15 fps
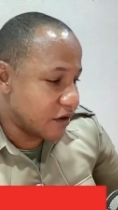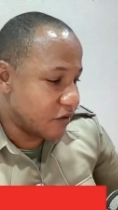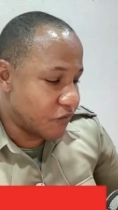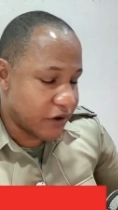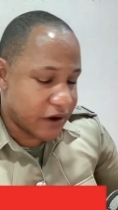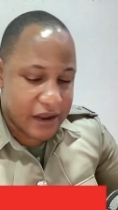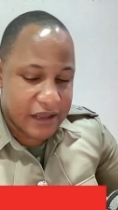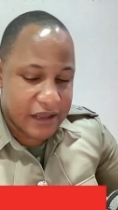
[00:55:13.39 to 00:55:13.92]

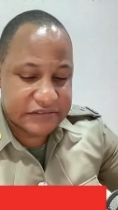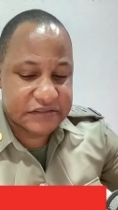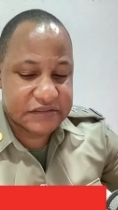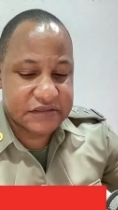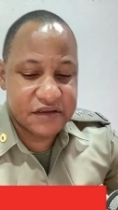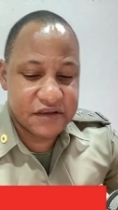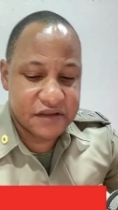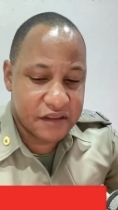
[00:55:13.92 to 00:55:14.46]
Whereas
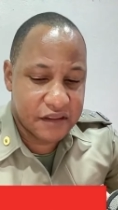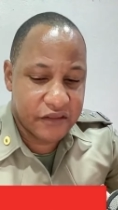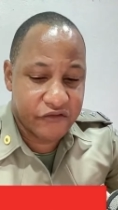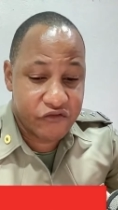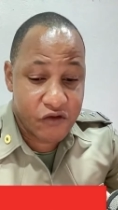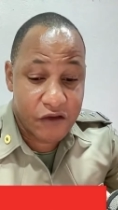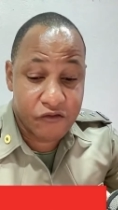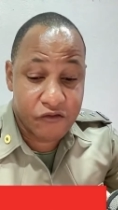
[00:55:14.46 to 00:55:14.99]
if
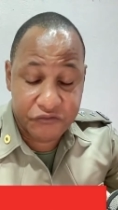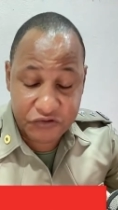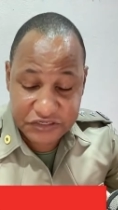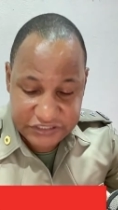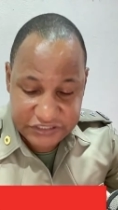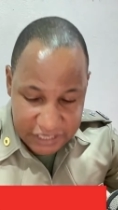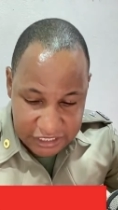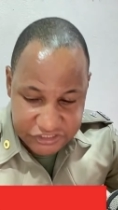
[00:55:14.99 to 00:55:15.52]
you are going for the
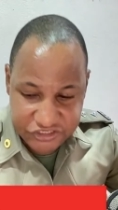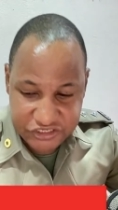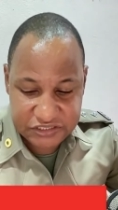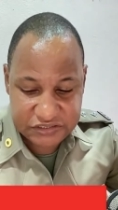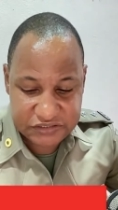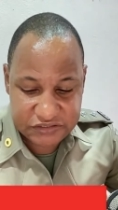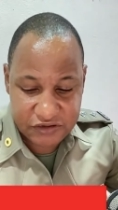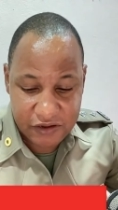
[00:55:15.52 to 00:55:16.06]

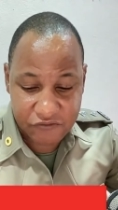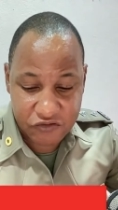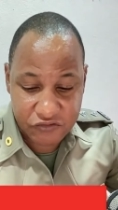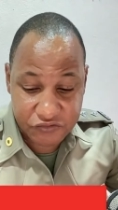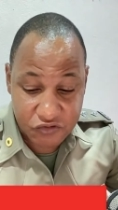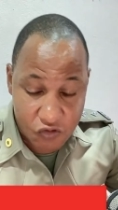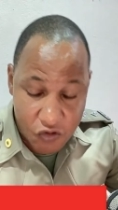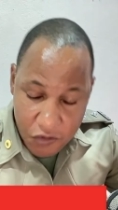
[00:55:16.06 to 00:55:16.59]
sergeant, you have gone for
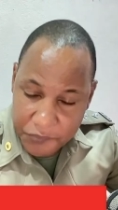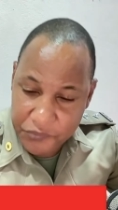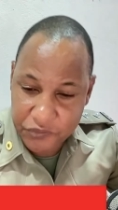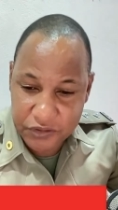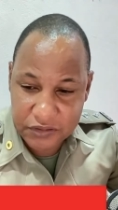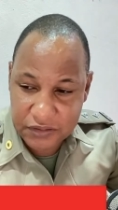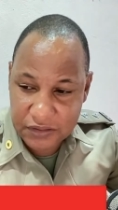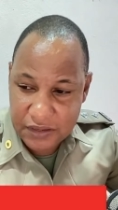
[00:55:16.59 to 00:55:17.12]
the
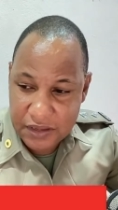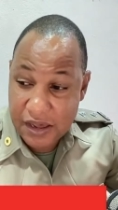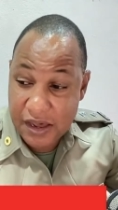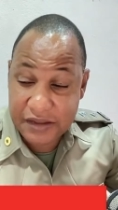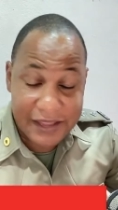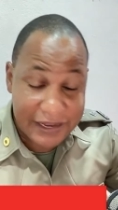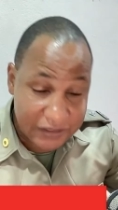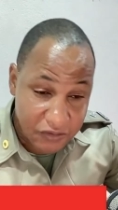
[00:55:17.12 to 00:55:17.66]
corporal,
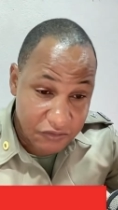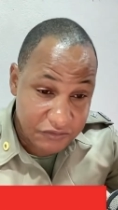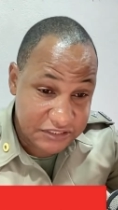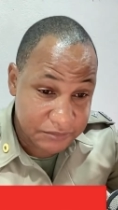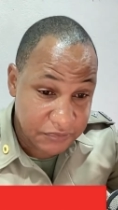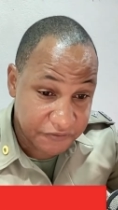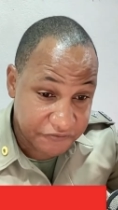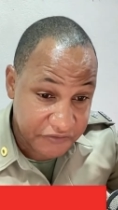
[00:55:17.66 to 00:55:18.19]
and that
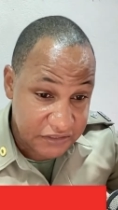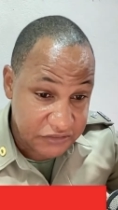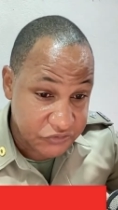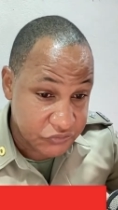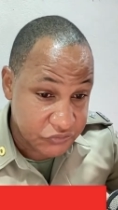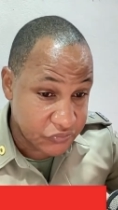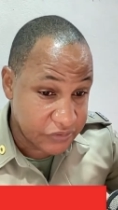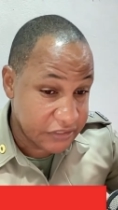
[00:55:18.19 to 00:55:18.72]
constable failed to
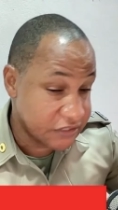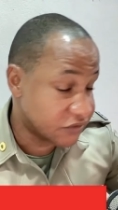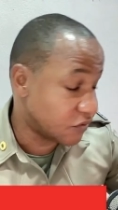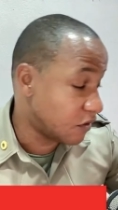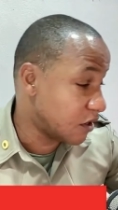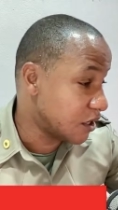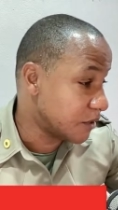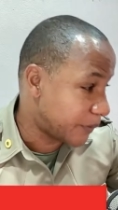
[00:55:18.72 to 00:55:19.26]
do his or
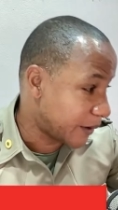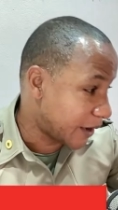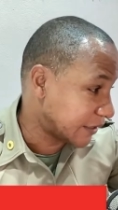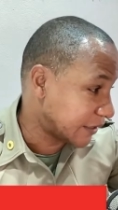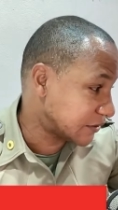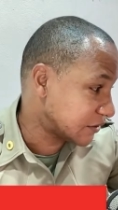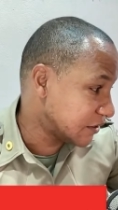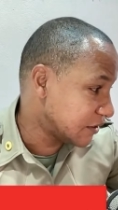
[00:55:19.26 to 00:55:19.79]
her part,
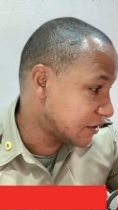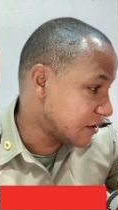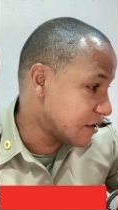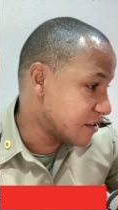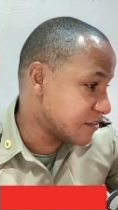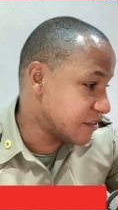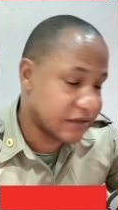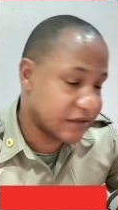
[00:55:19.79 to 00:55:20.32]

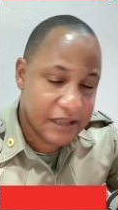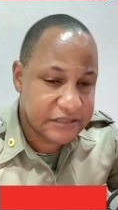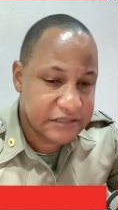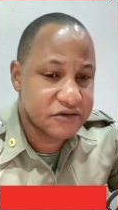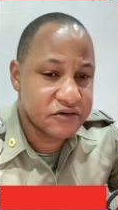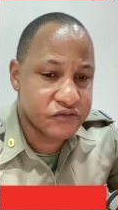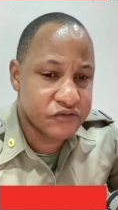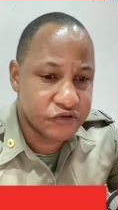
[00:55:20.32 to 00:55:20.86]
then that's
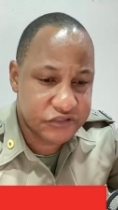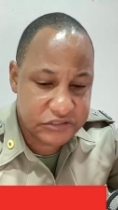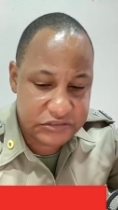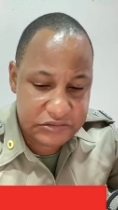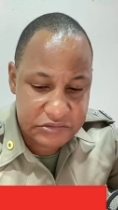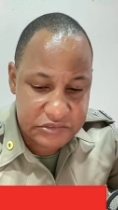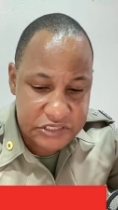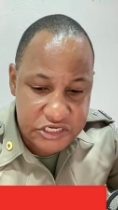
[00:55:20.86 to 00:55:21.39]
gross
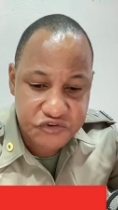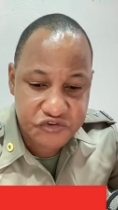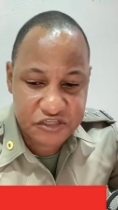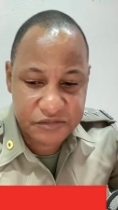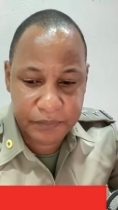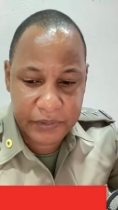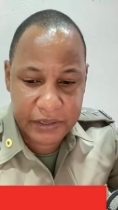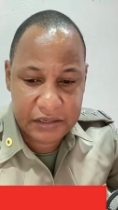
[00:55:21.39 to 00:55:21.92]

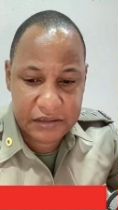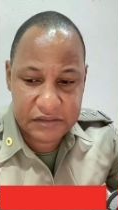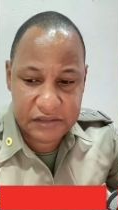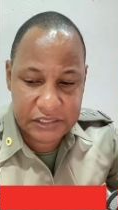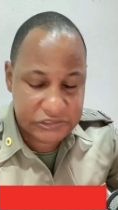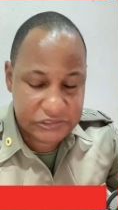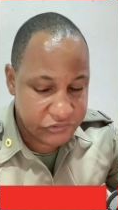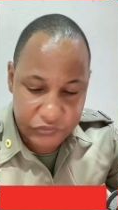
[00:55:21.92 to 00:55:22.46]
disrespect.
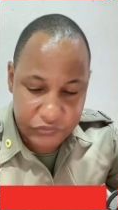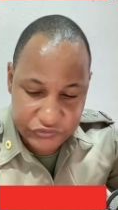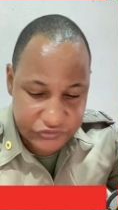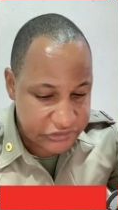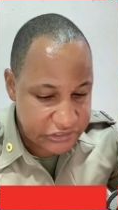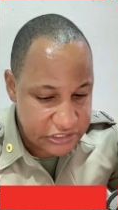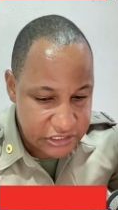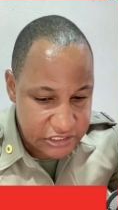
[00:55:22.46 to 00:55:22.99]
That's gross,
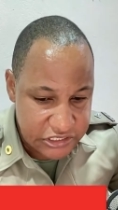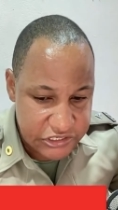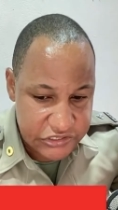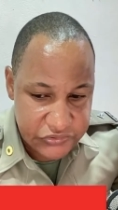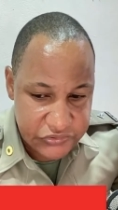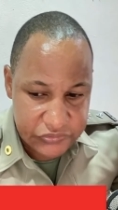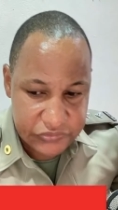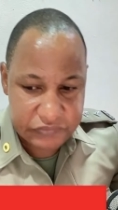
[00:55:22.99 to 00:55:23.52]

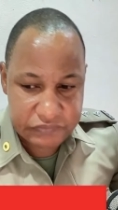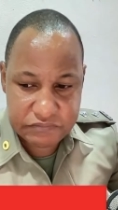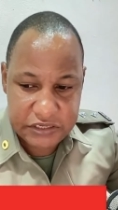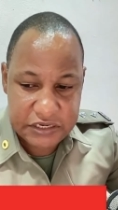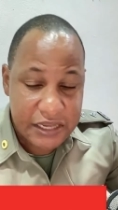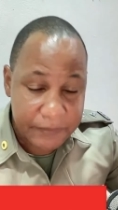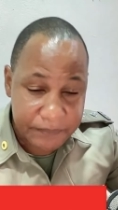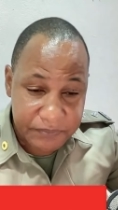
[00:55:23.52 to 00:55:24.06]

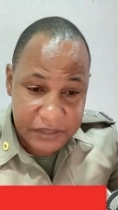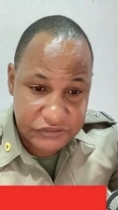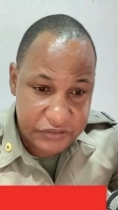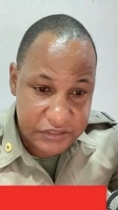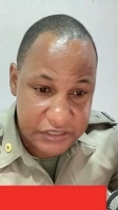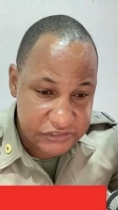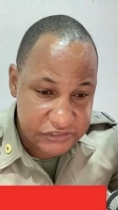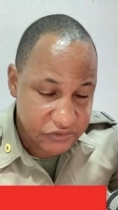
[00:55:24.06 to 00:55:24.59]
ineptness on
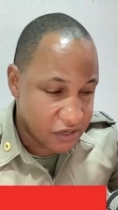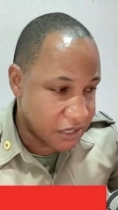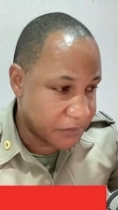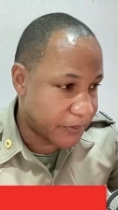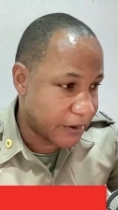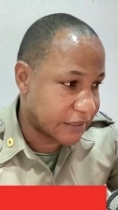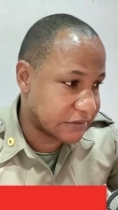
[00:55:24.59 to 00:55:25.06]
his or her part.